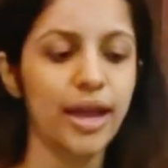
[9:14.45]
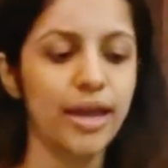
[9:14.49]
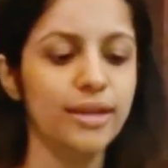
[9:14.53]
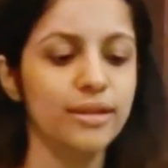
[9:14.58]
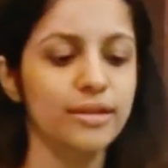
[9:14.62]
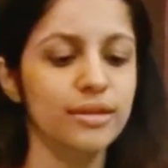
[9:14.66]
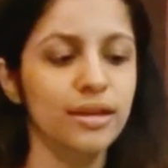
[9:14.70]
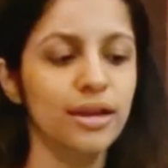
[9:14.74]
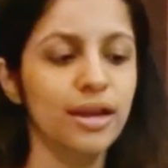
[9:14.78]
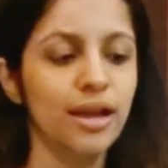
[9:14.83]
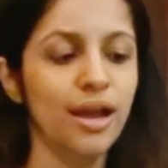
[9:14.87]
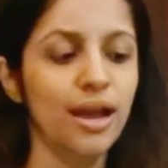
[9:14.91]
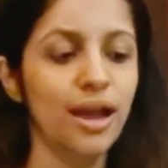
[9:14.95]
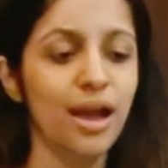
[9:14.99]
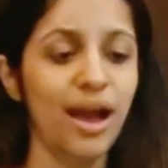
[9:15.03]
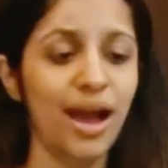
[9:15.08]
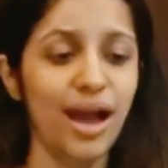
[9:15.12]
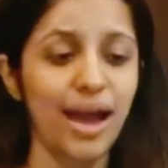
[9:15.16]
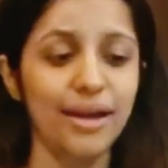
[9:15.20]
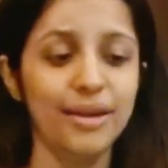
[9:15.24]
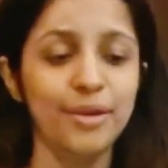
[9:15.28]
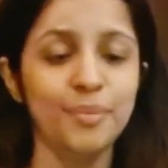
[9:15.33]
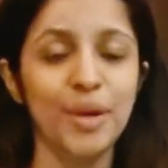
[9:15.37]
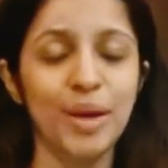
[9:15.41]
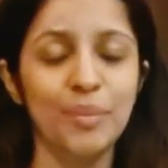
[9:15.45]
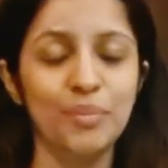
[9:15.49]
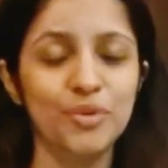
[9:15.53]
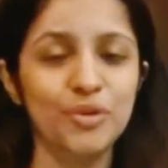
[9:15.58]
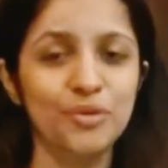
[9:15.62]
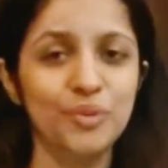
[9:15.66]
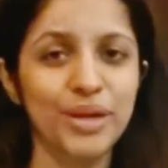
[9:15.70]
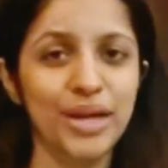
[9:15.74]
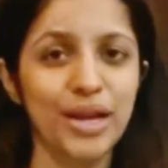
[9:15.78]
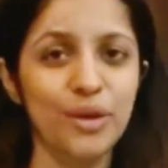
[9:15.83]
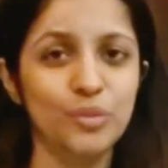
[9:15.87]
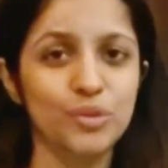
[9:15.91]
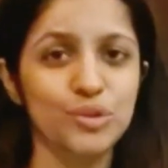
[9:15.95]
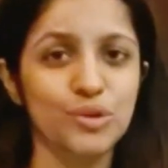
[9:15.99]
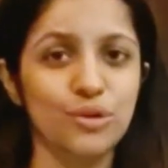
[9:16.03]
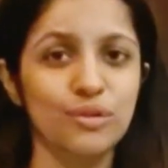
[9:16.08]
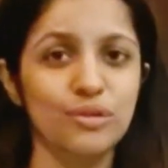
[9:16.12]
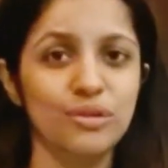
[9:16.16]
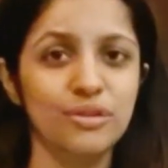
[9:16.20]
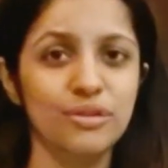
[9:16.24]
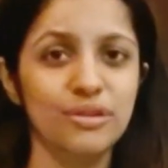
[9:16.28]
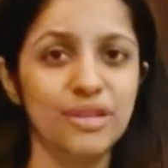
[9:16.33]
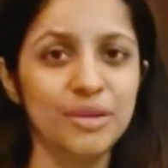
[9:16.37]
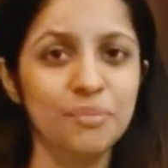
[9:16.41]
And I remember when I was
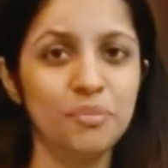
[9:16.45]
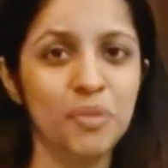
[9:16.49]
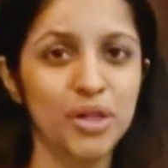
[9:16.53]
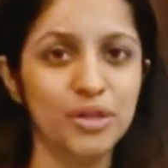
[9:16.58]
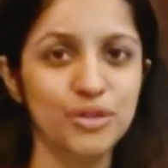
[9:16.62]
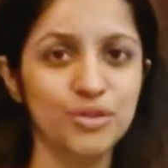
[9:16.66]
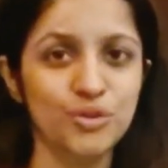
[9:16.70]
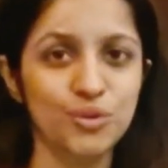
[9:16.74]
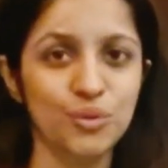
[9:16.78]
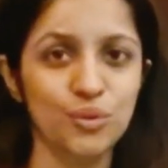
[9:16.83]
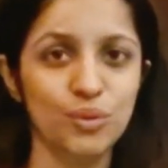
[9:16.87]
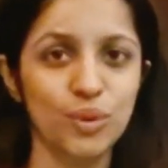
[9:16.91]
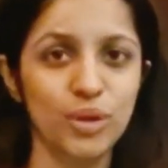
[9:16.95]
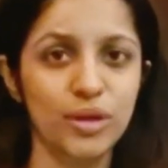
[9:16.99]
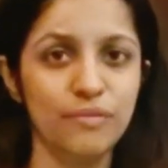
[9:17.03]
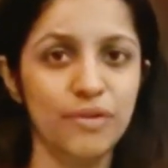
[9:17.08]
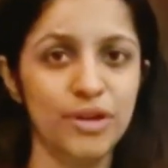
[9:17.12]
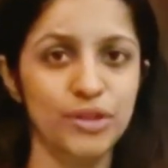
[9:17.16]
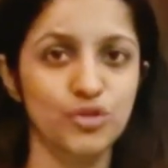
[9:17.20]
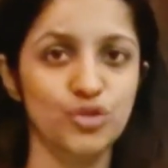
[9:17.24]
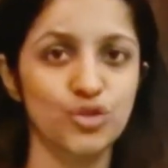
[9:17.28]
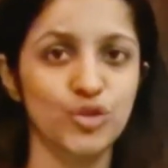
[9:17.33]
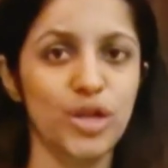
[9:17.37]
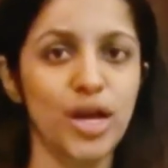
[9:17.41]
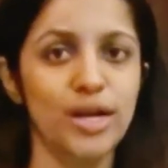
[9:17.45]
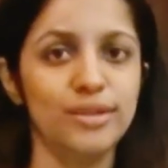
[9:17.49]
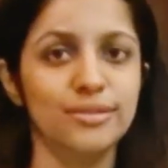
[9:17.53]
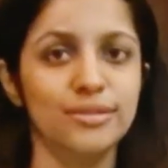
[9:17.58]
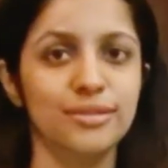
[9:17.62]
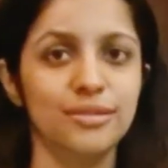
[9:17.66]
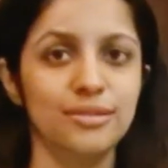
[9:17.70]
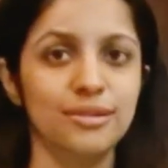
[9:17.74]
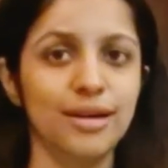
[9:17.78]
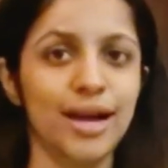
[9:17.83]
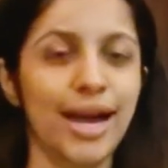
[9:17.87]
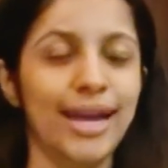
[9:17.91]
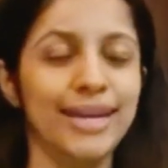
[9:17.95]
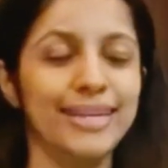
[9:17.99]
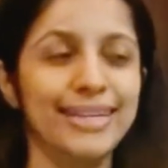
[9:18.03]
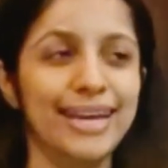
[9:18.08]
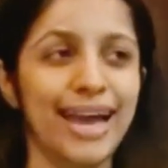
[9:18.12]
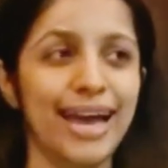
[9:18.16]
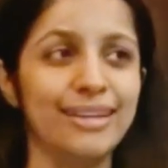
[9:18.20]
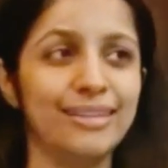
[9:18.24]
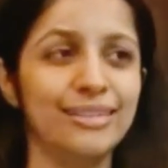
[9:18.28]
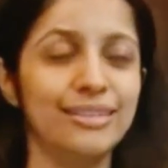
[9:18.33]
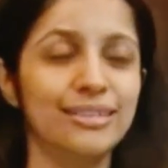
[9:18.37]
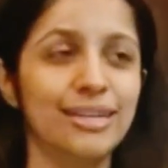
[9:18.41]
on a 3-month solo adventure last year, I
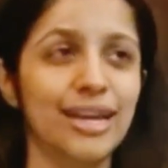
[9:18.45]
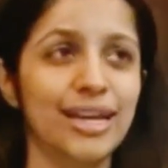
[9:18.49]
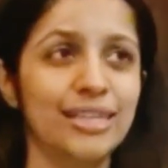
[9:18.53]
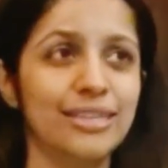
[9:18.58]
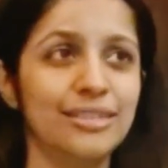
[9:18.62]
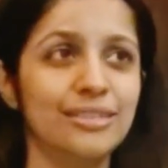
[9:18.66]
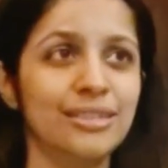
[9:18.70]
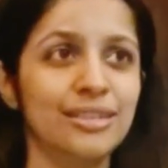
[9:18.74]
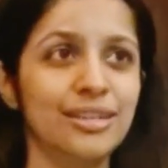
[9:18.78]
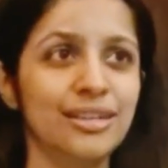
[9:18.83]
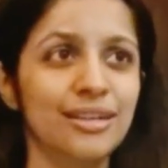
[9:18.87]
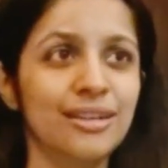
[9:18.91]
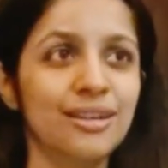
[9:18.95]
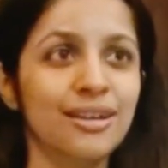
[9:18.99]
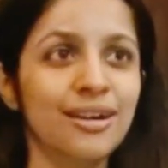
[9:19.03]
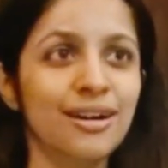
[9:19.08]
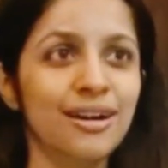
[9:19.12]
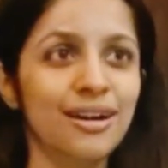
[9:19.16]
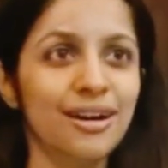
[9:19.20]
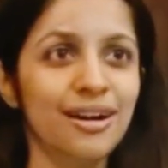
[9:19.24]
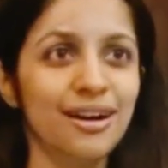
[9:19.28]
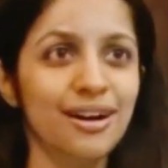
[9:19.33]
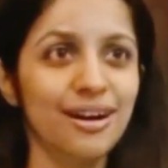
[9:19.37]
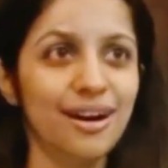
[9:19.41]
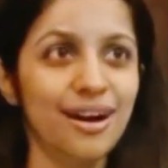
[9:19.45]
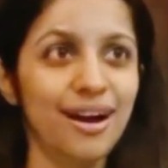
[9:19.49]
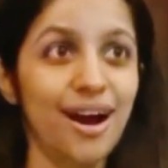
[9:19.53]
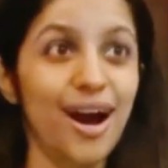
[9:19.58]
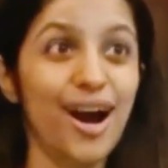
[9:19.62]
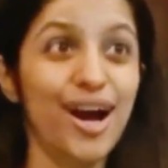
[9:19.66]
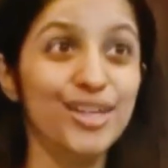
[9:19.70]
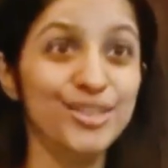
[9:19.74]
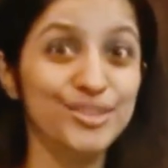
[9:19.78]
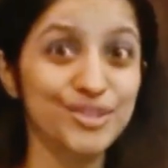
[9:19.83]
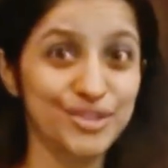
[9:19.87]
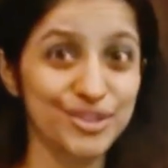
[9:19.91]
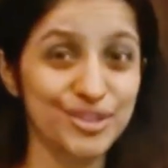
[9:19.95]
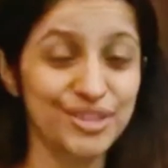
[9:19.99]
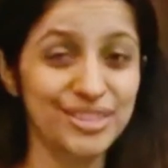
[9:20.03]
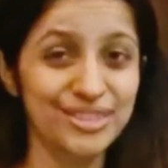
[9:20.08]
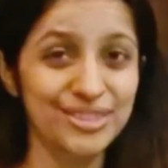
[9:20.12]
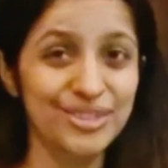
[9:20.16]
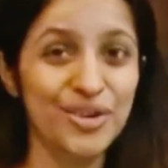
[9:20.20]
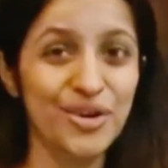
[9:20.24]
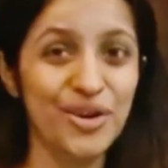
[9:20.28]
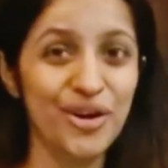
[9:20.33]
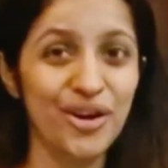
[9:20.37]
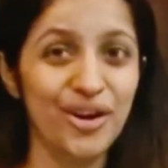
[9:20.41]
had carried like
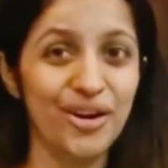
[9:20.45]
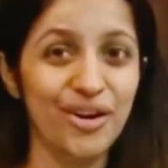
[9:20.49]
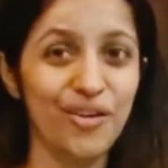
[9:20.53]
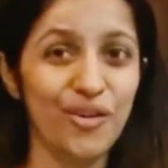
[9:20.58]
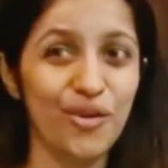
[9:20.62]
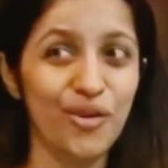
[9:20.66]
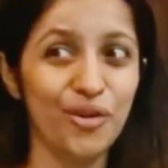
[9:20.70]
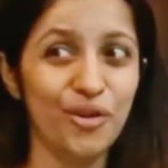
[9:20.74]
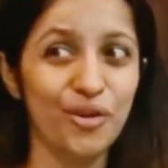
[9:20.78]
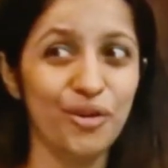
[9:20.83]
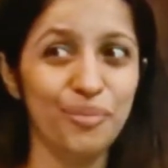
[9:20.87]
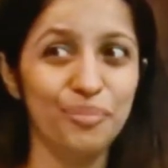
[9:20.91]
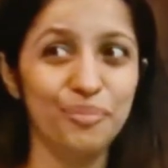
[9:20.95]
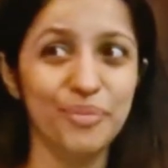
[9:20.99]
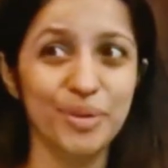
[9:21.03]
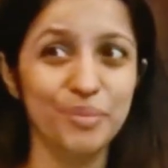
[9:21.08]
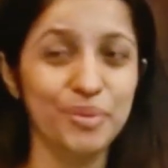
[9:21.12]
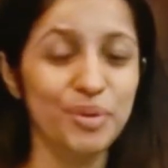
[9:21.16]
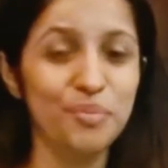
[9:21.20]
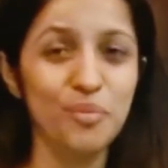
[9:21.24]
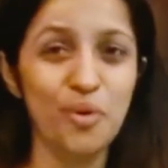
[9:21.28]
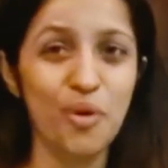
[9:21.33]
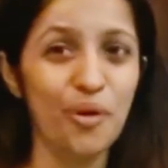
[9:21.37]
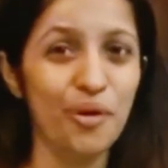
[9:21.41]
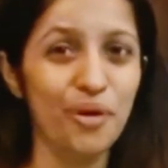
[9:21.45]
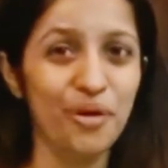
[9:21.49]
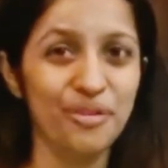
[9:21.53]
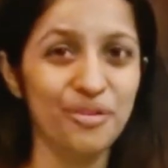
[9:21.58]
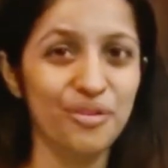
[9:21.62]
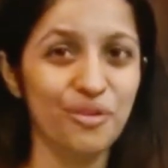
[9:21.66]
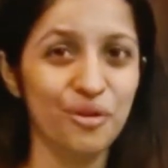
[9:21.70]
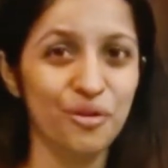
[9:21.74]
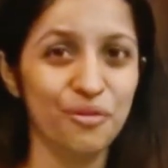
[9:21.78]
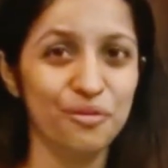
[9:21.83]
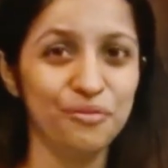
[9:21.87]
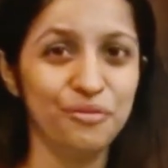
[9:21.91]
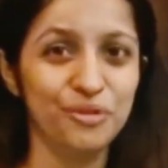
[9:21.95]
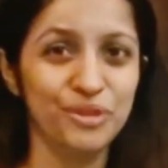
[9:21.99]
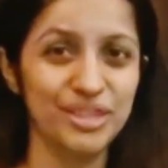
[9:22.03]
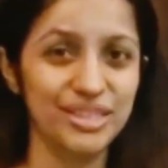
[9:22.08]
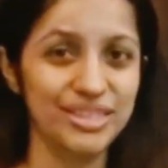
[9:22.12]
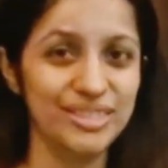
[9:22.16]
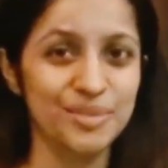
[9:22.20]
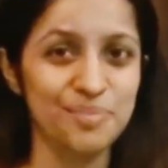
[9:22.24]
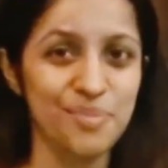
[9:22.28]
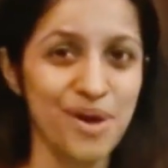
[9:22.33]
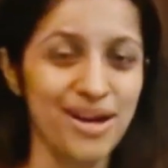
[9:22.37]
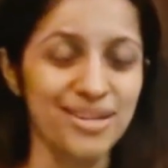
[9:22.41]
100 or maybe more
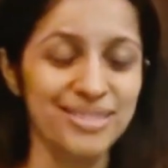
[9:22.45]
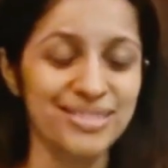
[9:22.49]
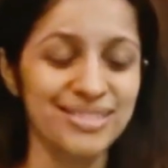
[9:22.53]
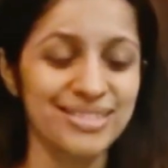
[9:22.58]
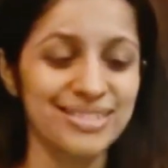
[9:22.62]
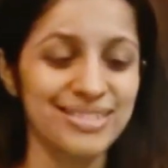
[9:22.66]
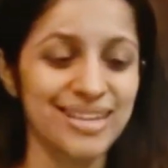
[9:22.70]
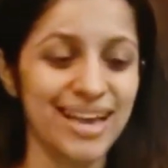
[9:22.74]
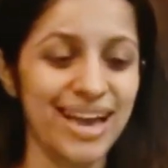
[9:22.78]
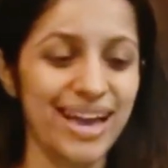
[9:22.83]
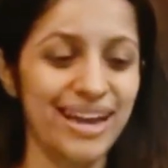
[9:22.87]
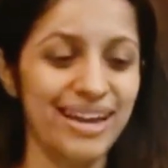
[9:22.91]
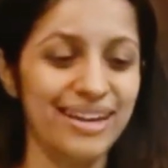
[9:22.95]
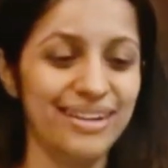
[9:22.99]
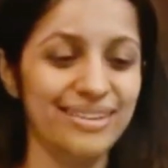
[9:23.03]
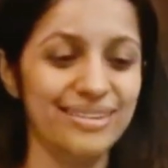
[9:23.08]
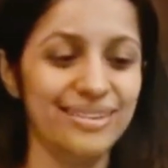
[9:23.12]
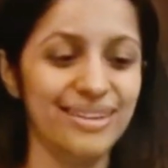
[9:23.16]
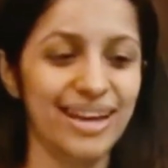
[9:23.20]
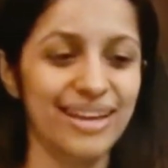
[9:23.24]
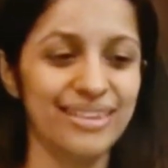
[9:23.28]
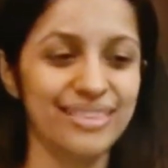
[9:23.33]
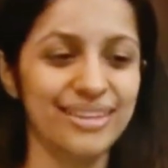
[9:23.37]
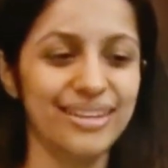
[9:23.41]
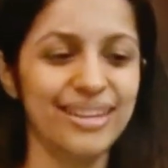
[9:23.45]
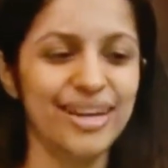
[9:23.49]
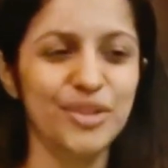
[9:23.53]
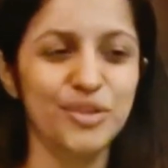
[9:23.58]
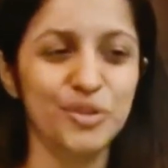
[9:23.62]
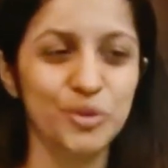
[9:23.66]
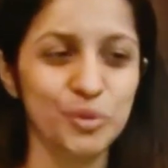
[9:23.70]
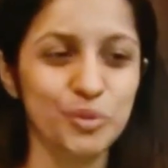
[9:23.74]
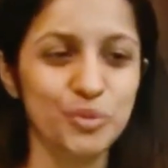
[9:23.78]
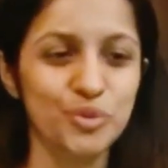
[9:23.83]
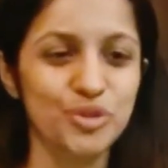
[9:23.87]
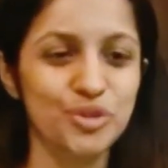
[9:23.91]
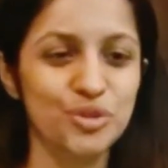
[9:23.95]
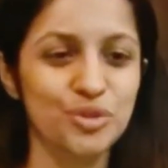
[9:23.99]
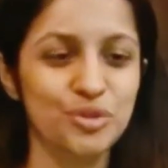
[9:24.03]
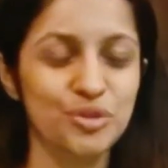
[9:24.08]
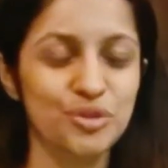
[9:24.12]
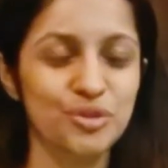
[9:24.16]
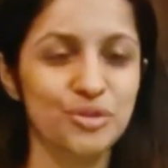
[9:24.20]
of these masks, and I think I used